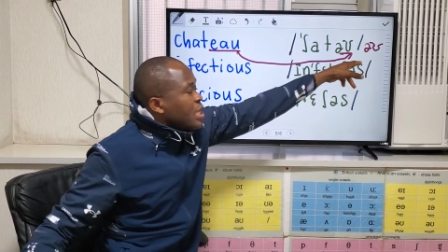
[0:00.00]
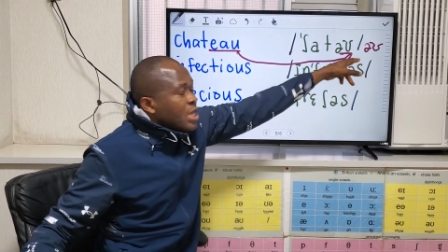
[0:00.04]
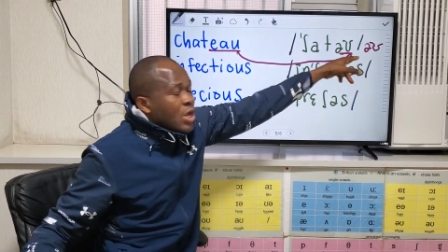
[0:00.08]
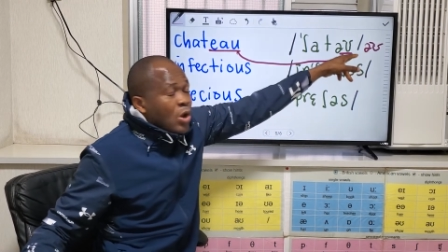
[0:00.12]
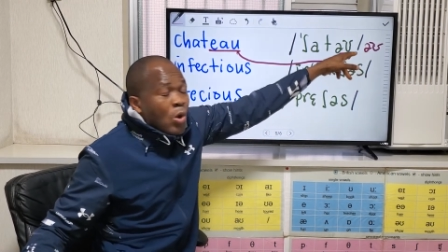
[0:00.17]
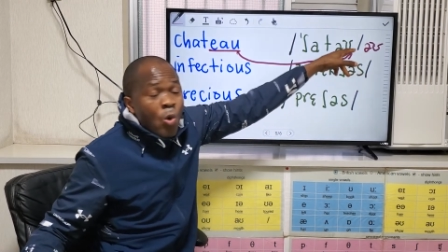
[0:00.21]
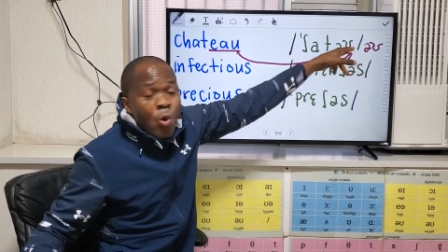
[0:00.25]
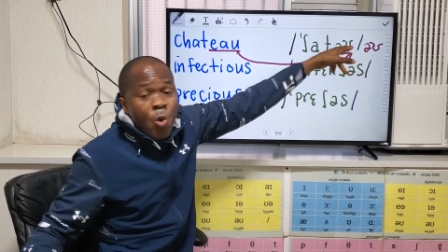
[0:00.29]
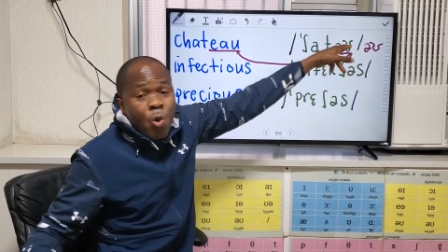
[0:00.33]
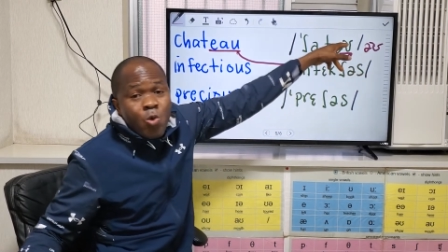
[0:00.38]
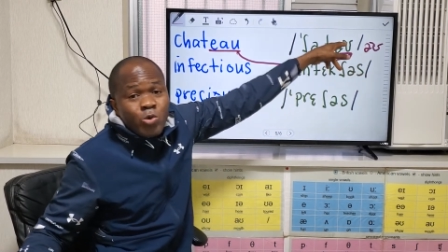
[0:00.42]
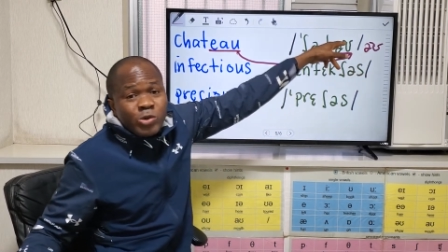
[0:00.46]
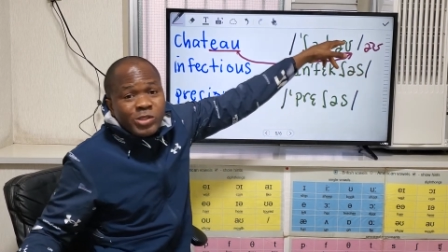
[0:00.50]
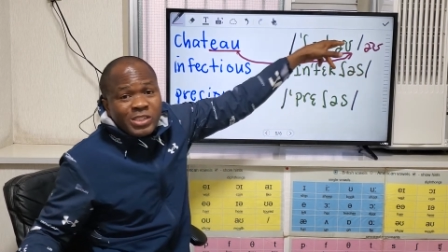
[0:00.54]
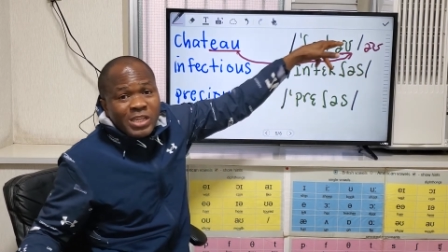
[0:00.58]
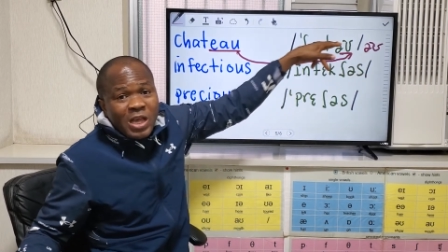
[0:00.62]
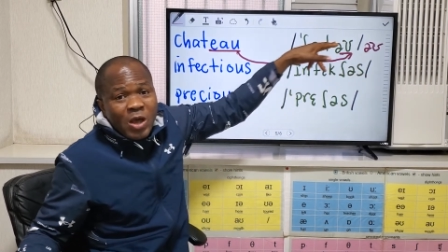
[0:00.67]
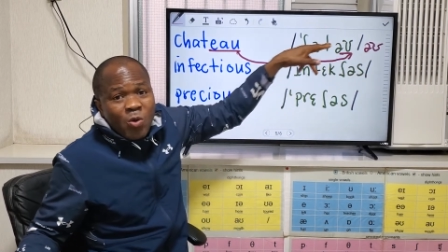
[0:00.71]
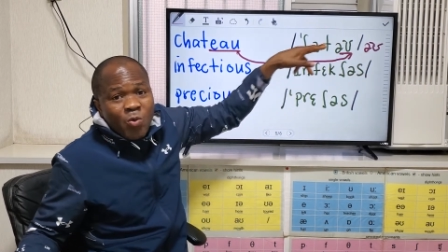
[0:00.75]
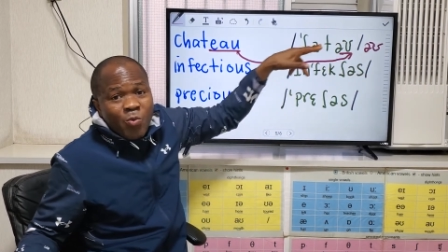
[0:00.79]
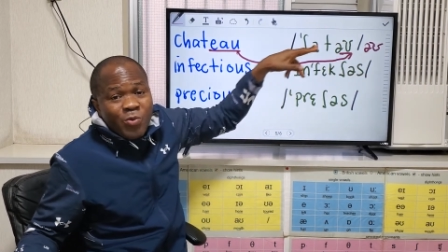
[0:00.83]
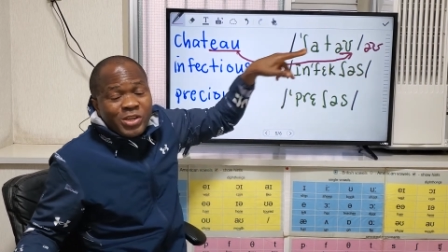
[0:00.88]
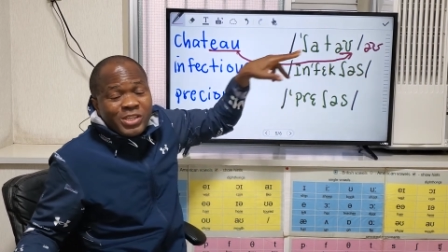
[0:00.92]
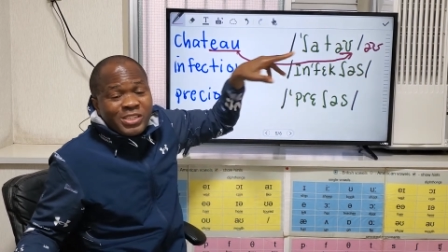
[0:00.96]
the O
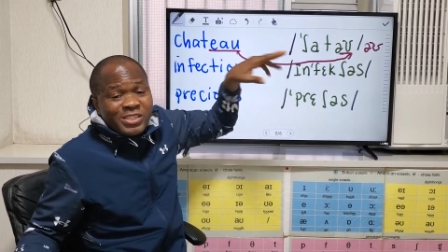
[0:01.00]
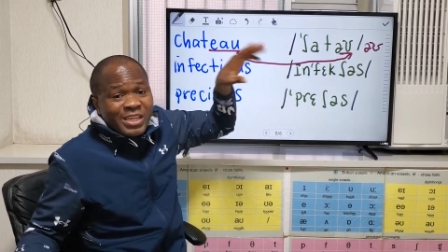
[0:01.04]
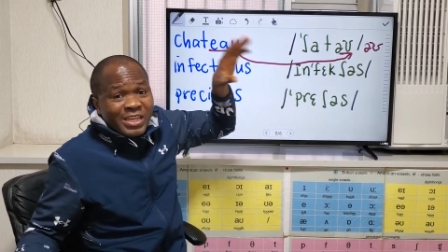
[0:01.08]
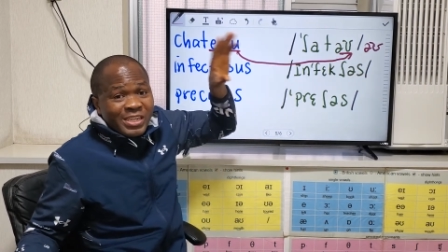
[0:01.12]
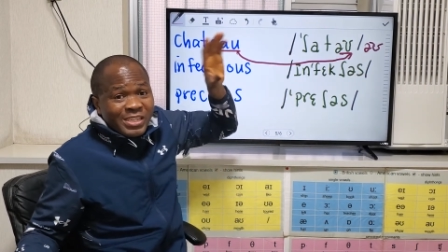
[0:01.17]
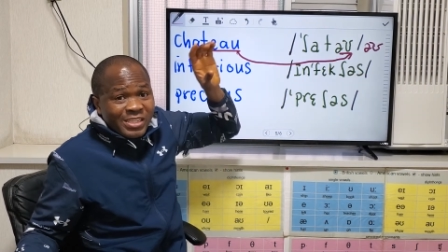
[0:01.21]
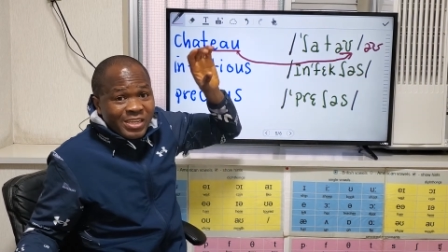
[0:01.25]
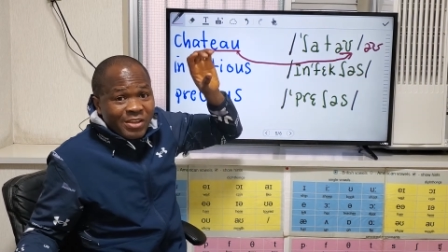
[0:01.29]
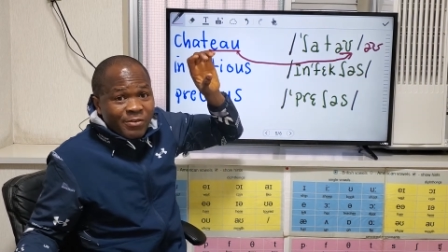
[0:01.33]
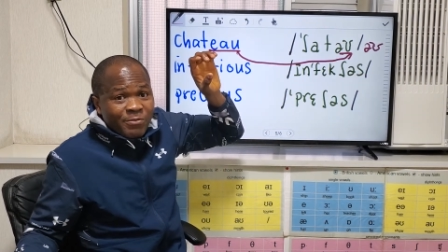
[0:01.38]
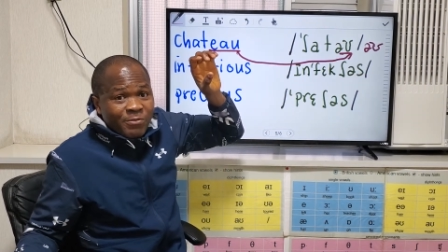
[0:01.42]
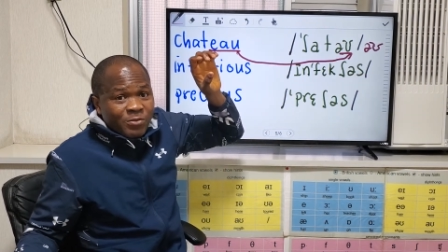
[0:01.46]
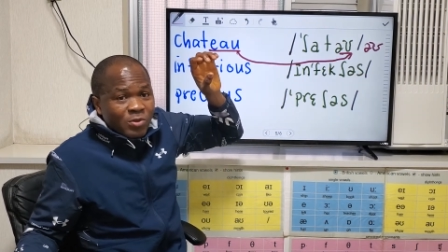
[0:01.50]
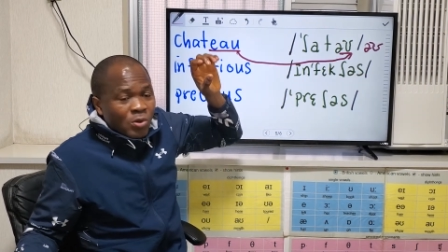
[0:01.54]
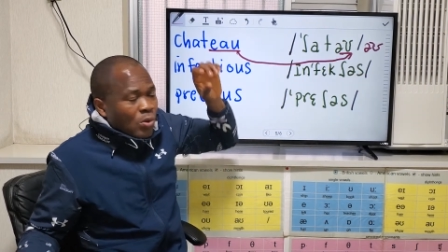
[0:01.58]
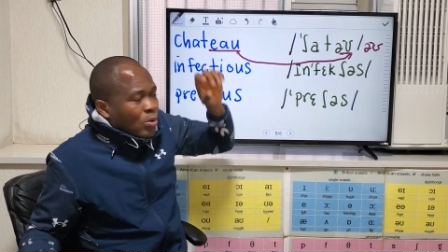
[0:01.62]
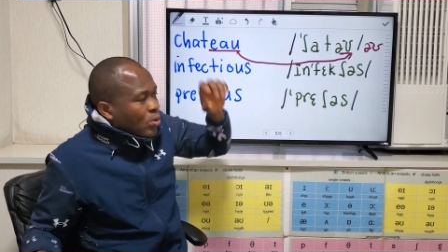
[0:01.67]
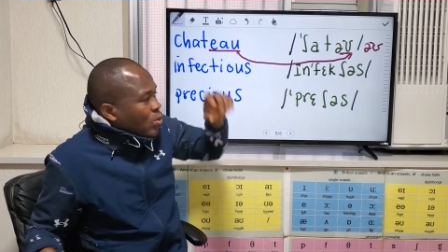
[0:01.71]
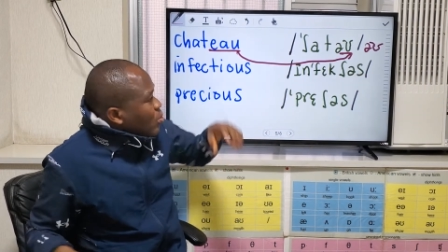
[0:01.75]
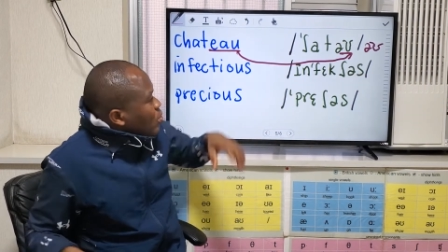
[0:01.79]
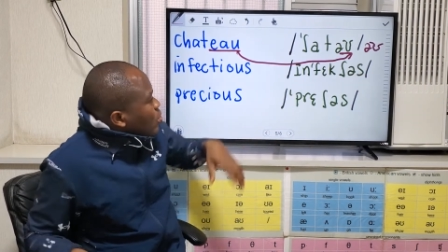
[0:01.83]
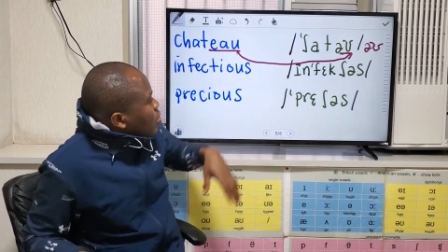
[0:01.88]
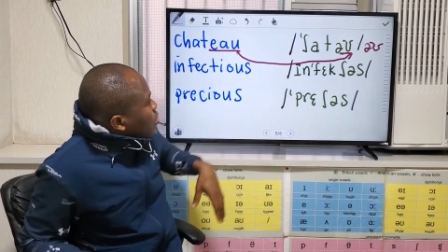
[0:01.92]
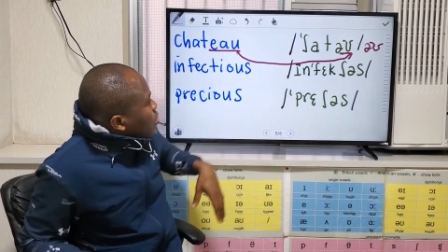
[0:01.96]
sound, which is a diphthong.